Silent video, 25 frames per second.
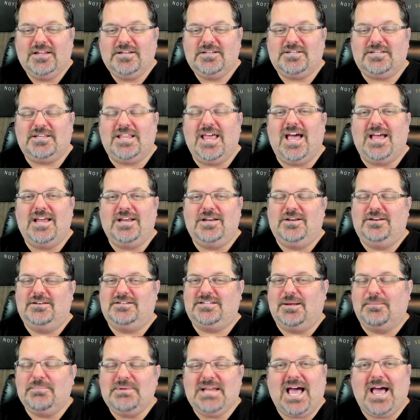that
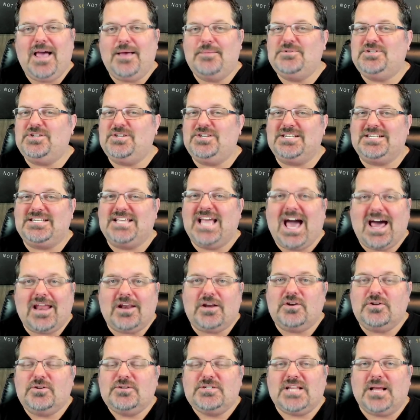sometimes you just got to
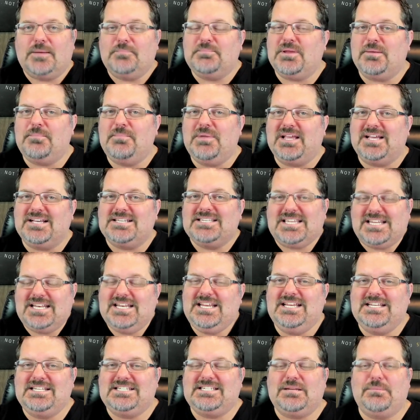do something because it
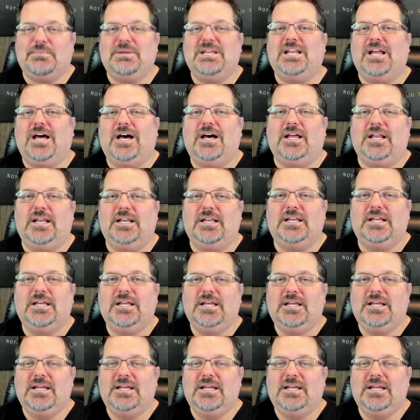needs to be done,